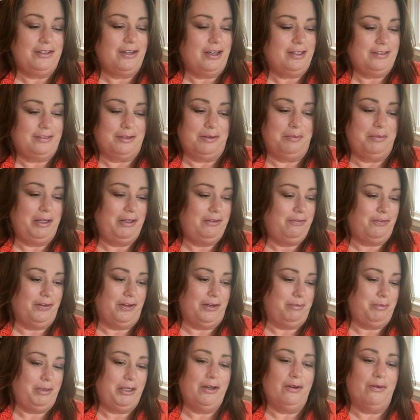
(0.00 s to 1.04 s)
You guys gonna make
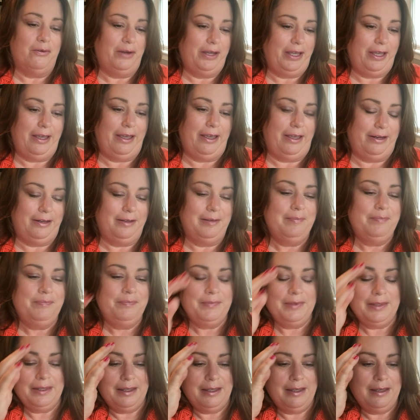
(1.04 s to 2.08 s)
fun of me? Go ahead.
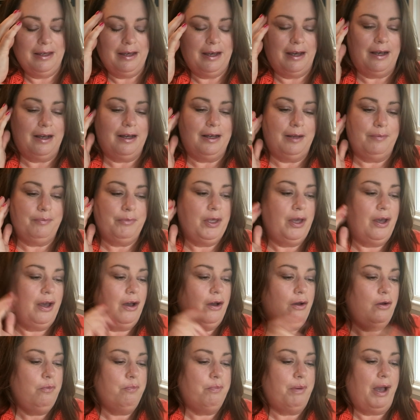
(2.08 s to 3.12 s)

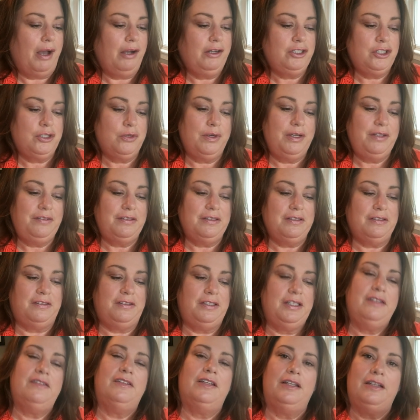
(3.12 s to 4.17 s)
Oh, bok choy in
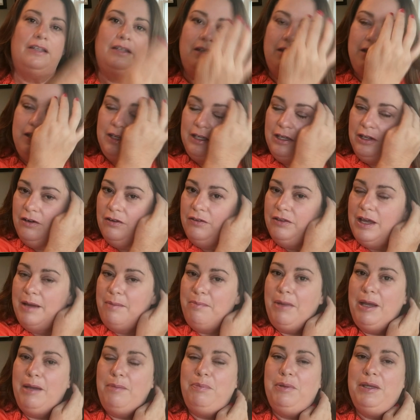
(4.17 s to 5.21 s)
season. You know,
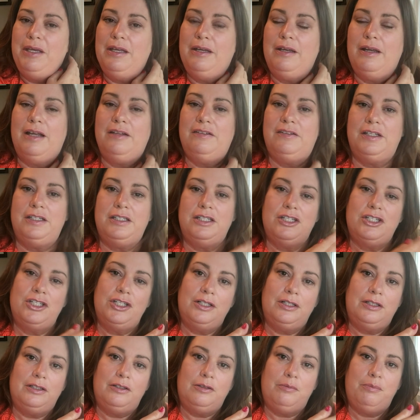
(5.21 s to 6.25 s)
that might be a nice
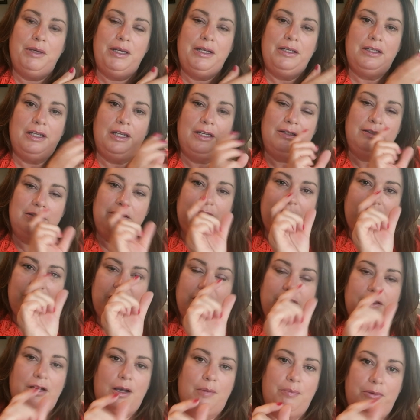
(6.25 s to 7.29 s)
addition a little bit. Get
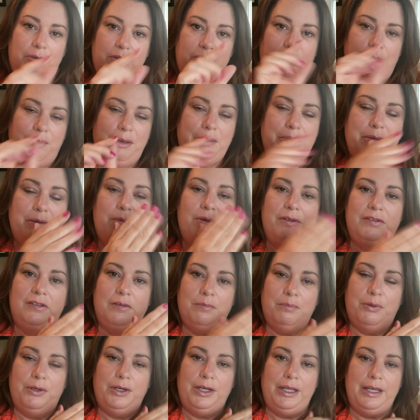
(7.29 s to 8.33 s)
just a couple little baby ones
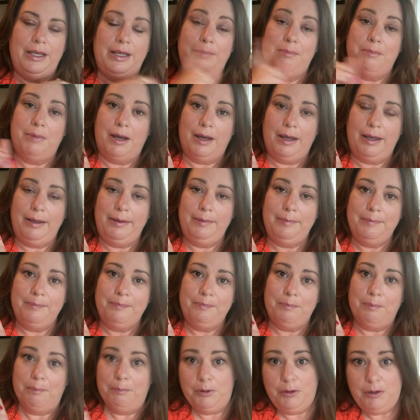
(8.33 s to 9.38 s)
and put it in my
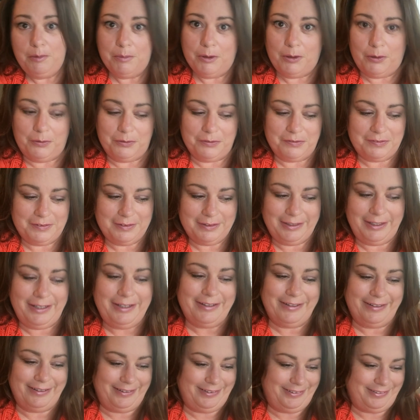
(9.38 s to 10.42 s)
Buddha bowls.
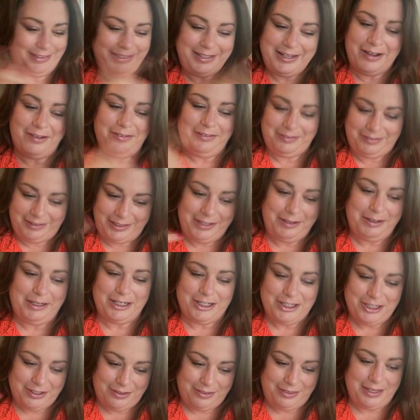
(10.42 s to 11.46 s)
See,
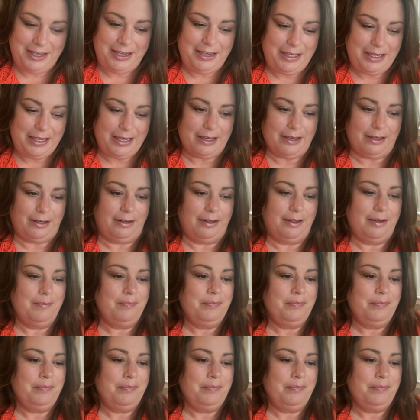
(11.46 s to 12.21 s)
get you thinking.